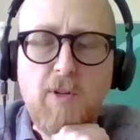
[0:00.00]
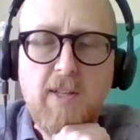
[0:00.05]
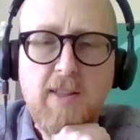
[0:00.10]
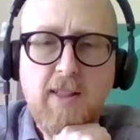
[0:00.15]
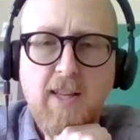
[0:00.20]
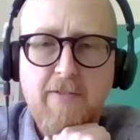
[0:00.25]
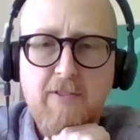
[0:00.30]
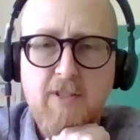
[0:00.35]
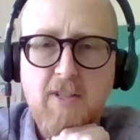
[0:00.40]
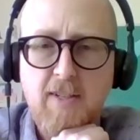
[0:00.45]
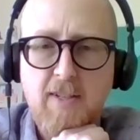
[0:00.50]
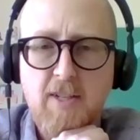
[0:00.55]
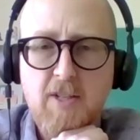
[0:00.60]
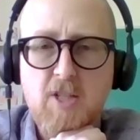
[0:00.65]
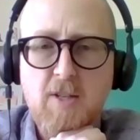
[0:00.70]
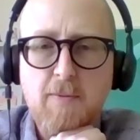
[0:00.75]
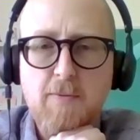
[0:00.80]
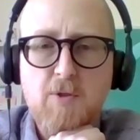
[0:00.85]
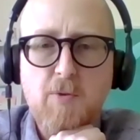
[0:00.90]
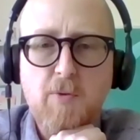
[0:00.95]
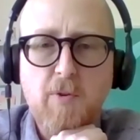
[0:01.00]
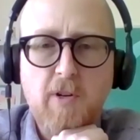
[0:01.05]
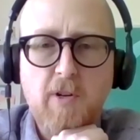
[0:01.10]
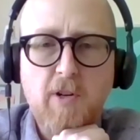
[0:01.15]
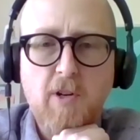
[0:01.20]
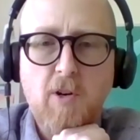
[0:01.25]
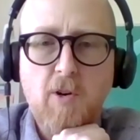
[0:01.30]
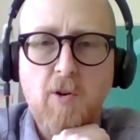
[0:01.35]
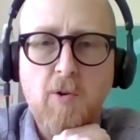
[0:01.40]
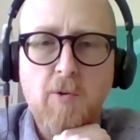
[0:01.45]
left it each up to
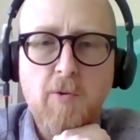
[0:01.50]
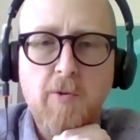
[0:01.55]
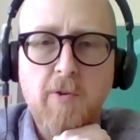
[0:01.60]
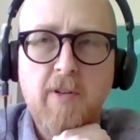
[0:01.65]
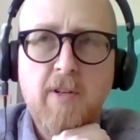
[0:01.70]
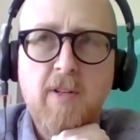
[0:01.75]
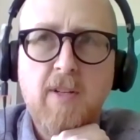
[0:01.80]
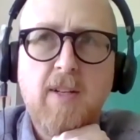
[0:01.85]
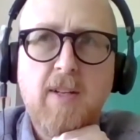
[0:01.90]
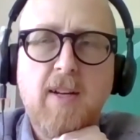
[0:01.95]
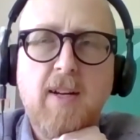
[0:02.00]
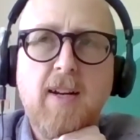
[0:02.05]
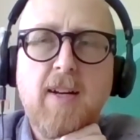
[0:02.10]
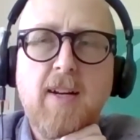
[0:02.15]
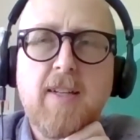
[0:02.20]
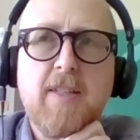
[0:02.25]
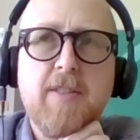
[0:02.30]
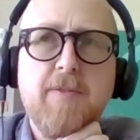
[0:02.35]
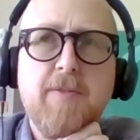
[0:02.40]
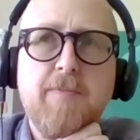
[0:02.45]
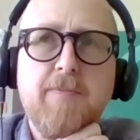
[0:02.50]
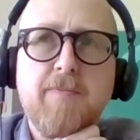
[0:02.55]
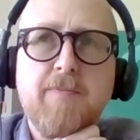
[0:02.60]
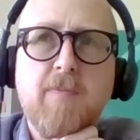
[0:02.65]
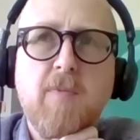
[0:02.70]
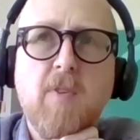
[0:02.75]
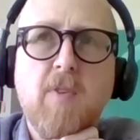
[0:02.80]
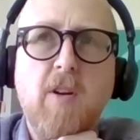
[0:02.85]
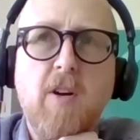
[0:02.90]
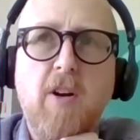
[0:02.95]
our own.
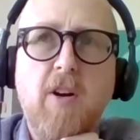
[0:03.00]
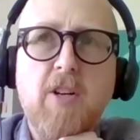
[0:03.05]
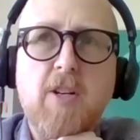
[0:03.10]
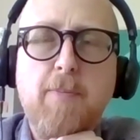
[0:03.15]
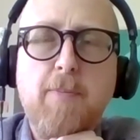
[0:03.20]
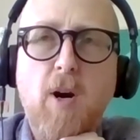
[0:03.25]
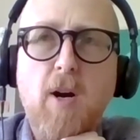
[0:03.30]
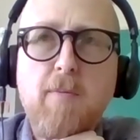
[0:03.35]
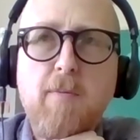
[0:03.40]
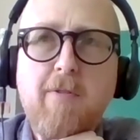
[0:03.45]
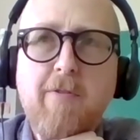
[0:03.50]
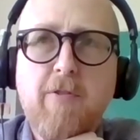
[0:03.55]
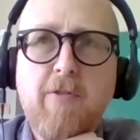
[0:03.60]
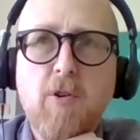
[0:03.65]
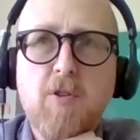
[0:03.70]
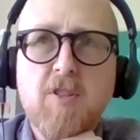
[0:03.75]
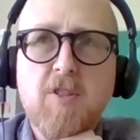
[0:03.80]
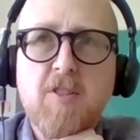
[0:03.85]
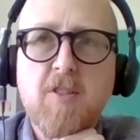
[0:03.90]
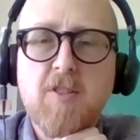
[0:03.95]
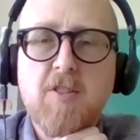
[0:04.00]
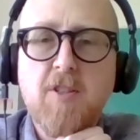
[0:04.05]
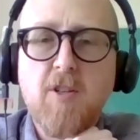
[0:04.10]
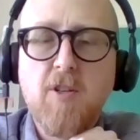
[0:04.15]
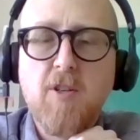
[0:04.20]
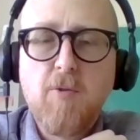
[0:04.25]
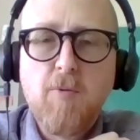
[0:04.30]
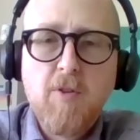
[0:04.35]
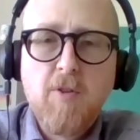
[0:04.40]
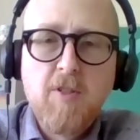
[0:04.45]
Our department focus this
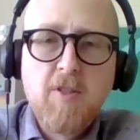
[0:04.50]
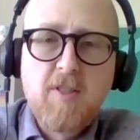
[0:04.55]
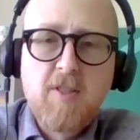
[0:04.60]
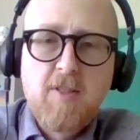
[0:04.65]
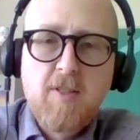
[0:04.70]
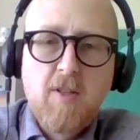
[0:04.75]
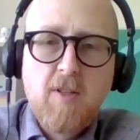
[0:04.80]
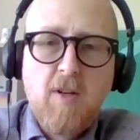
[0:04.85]
year was